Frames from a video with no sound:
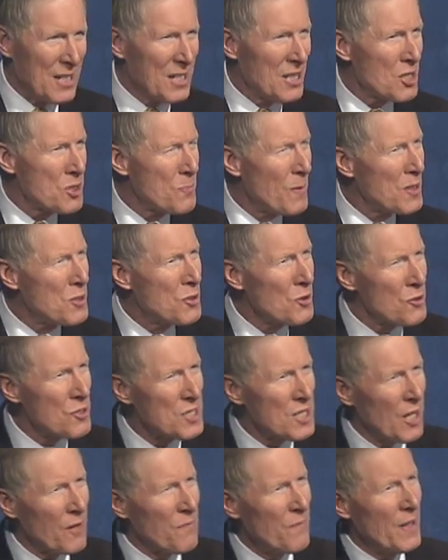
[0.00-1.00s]
tell us about
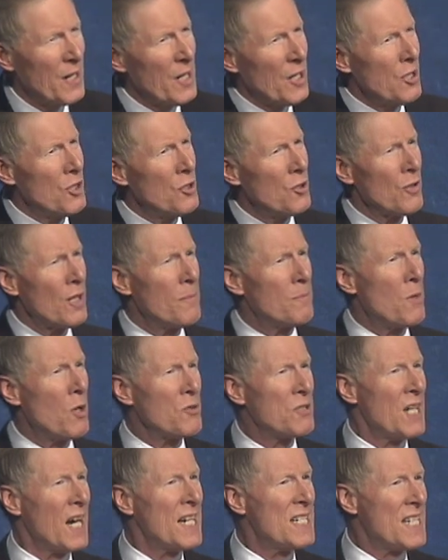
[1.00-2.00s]
yourself. Uh, you're a
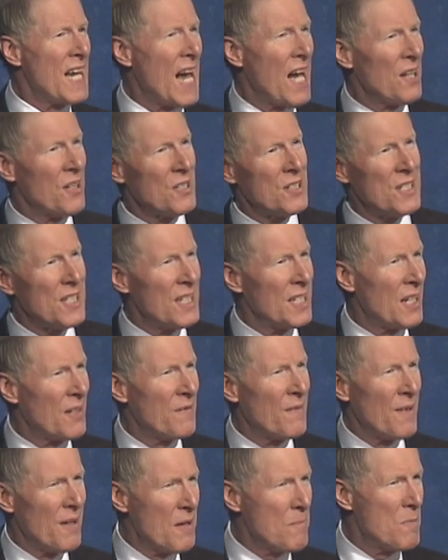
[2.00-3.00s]
multi-talented
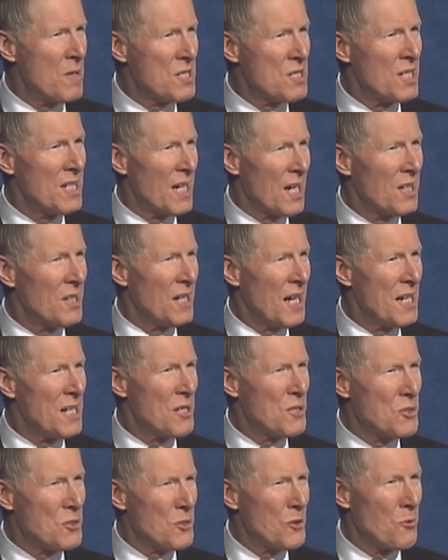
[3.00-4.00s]
and very busy young
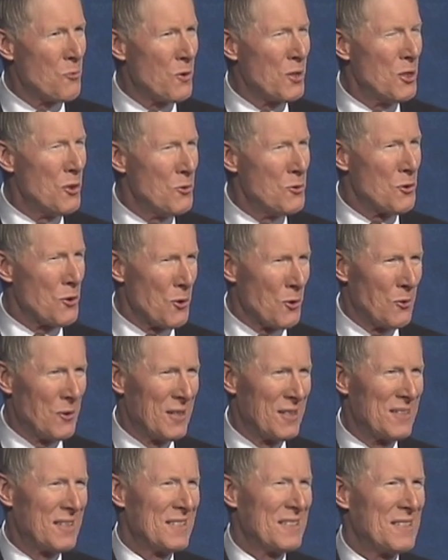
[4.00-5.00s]
lady too. What do yeah. you do?
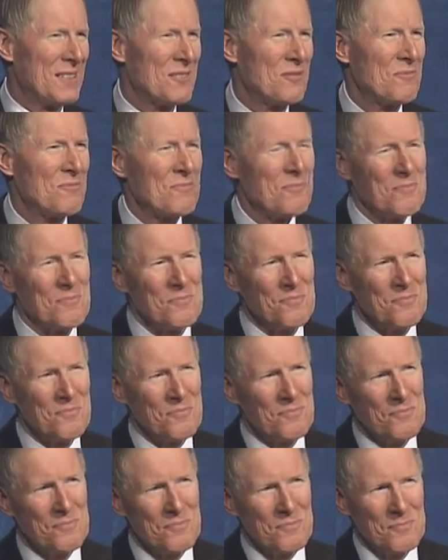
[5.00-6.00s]
Um, well,
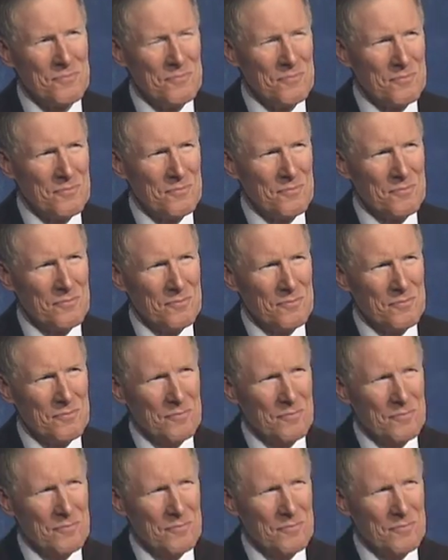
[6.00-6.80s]
in my spare time, I